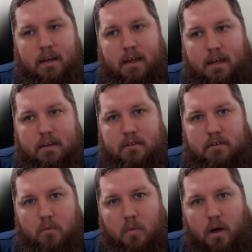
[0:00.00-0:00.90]
And
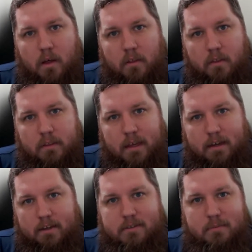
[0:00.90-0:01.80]
while
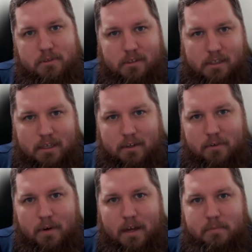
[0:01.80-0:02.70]
that customer is leaning
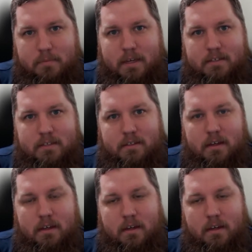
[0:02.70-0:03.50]
on Rackspace and